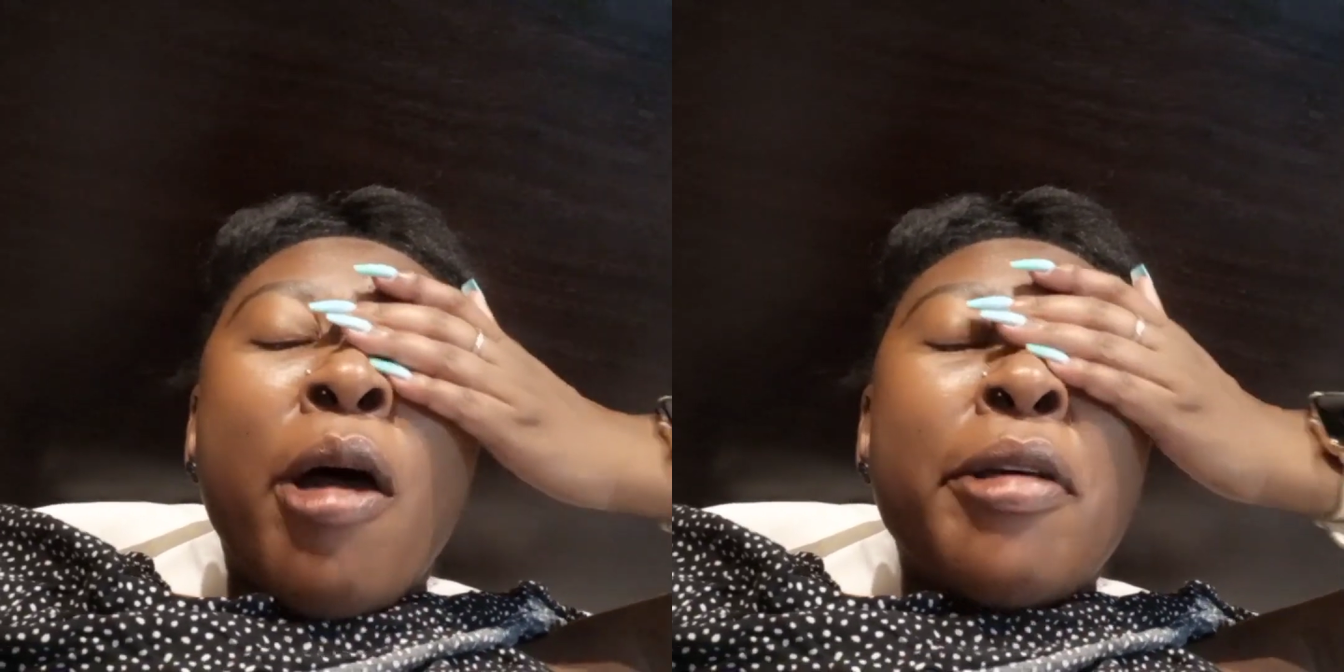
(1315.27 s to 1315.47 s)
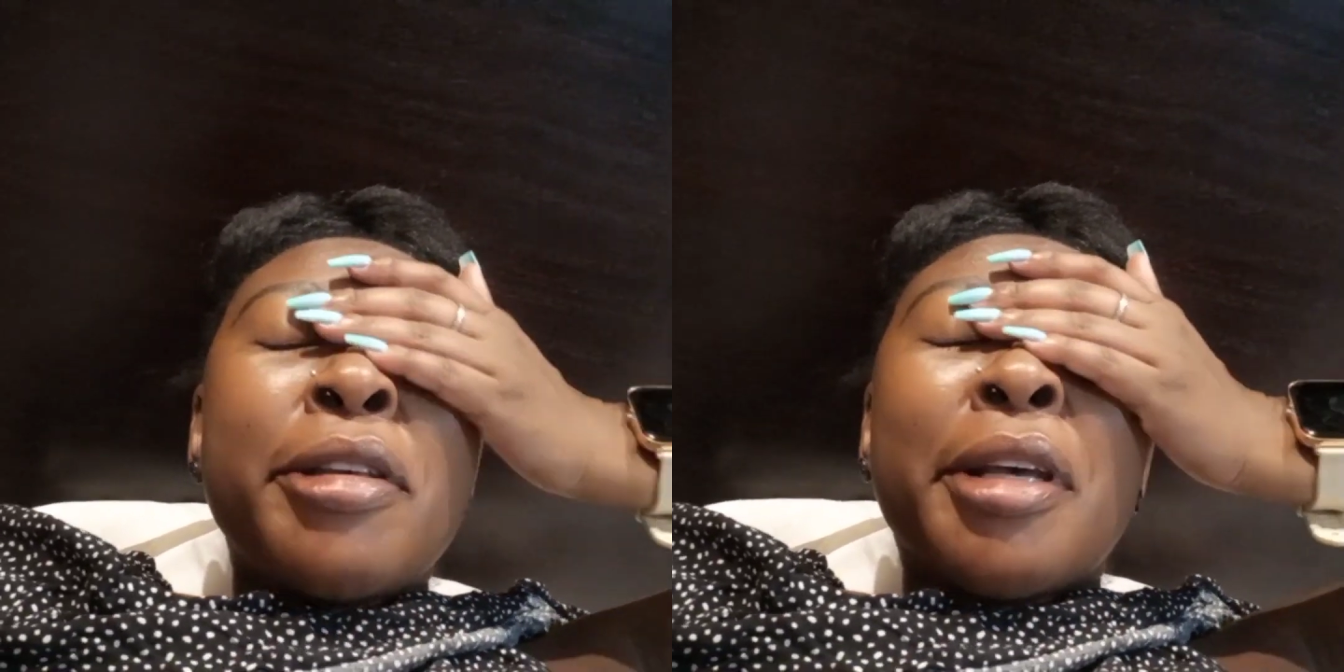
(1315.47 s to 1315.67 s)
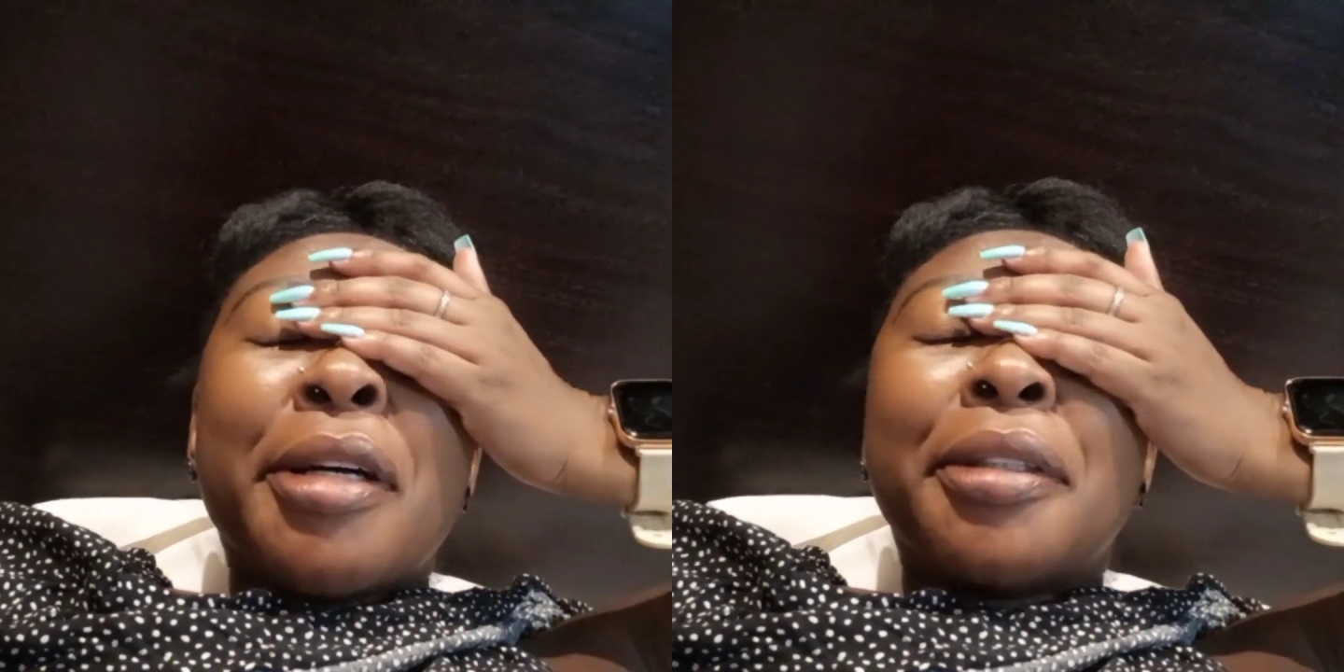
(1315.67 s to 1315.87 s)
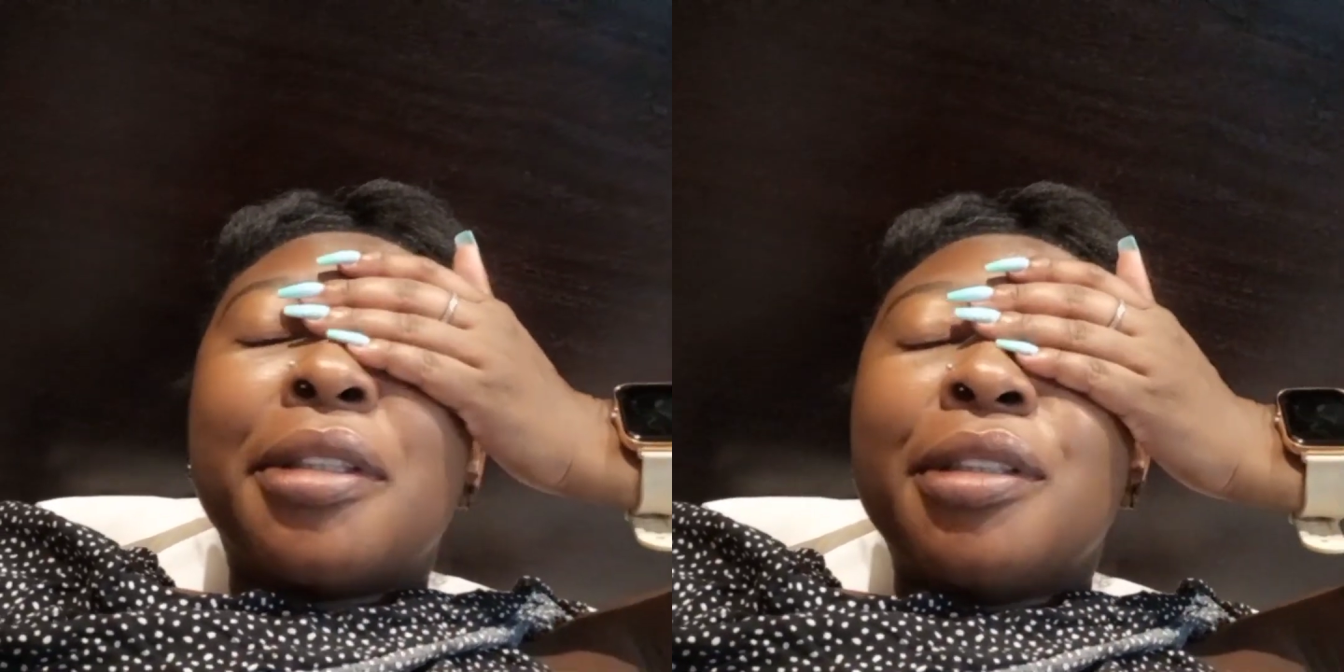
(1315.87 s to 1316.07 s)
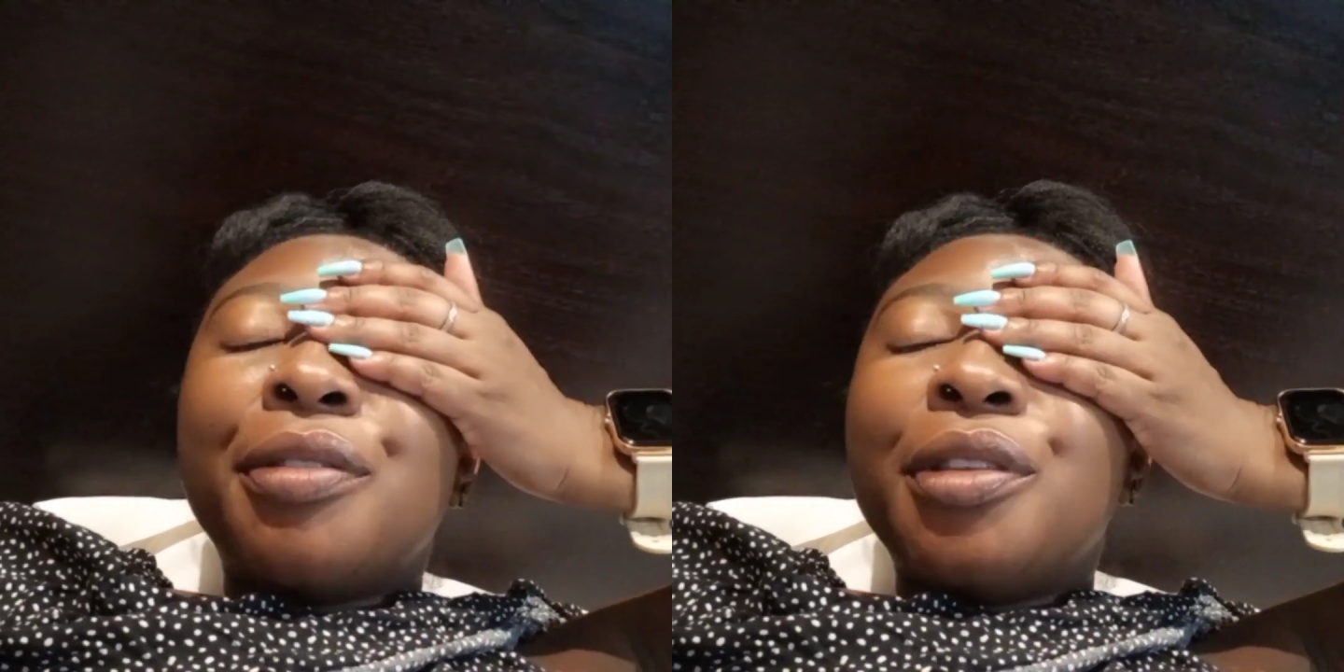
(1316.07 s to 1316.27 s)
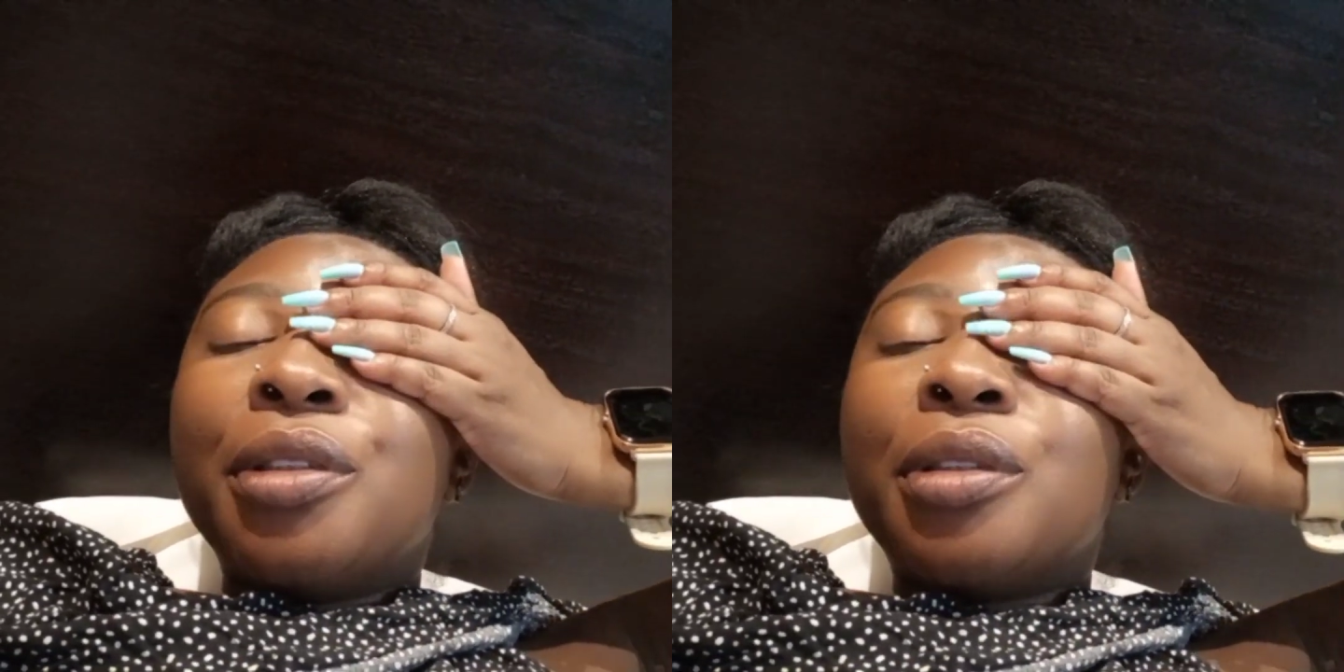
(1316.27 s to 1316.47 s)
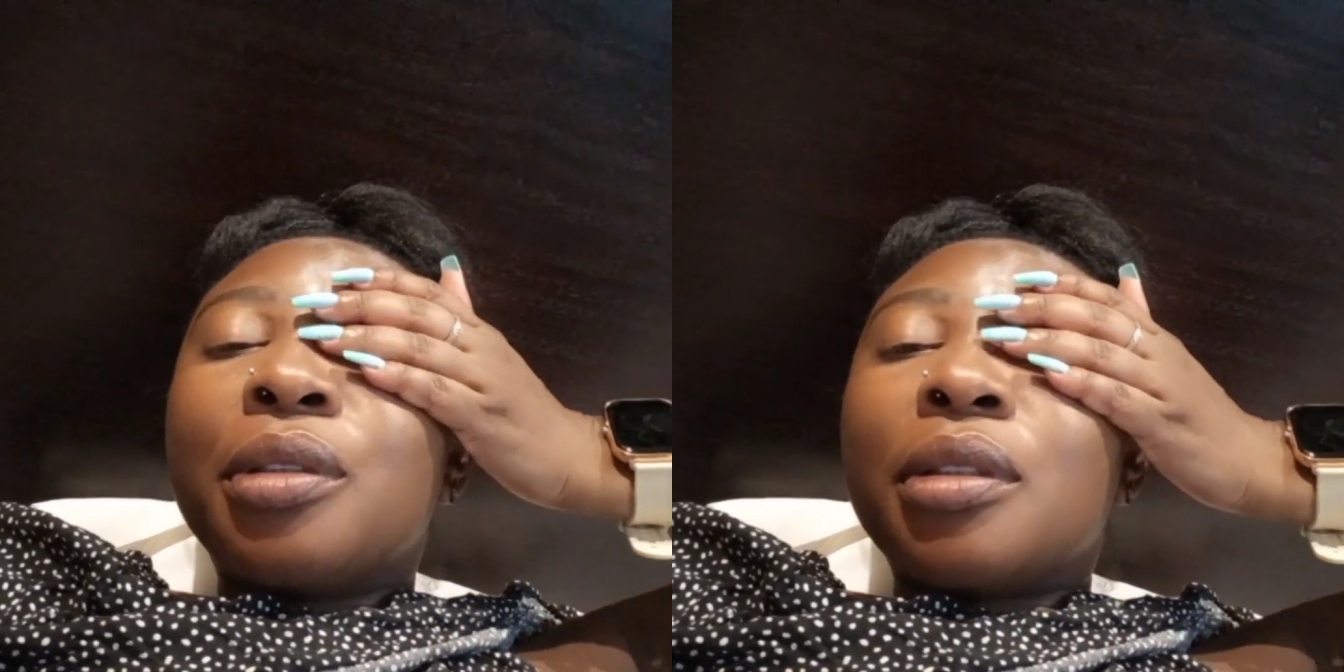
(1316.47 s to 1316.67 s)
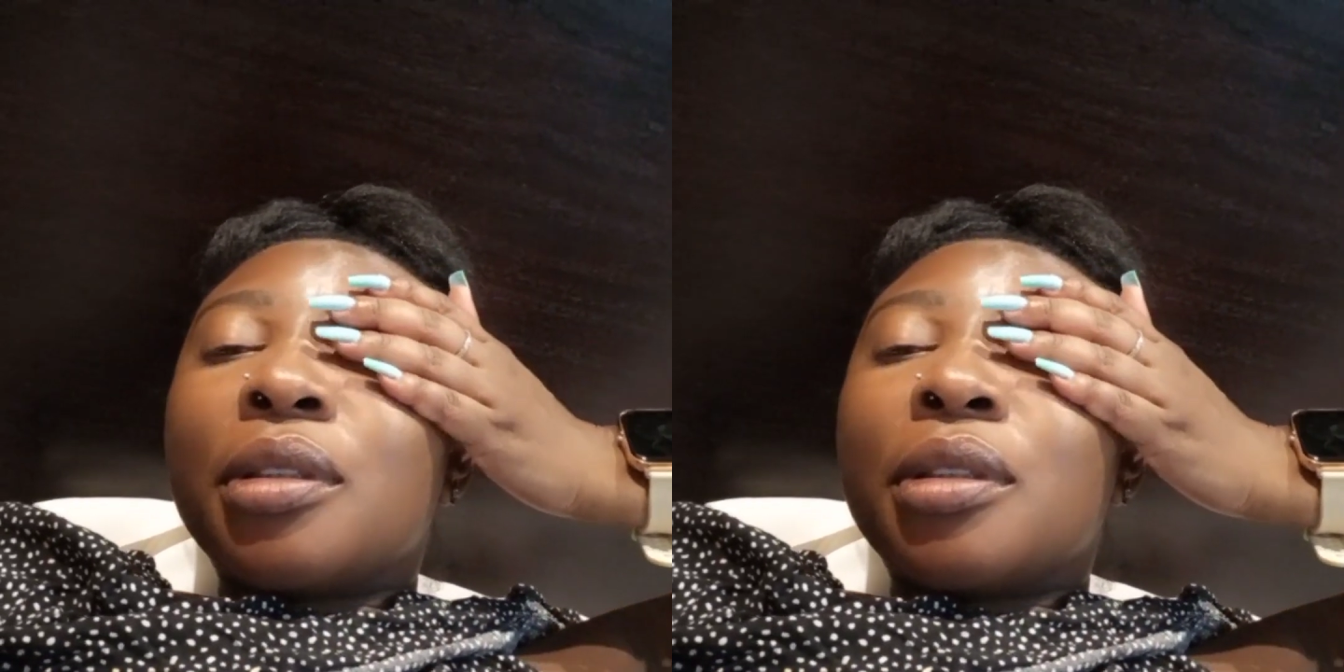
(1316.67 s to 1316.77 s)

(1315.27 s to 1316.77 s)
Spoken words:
So if you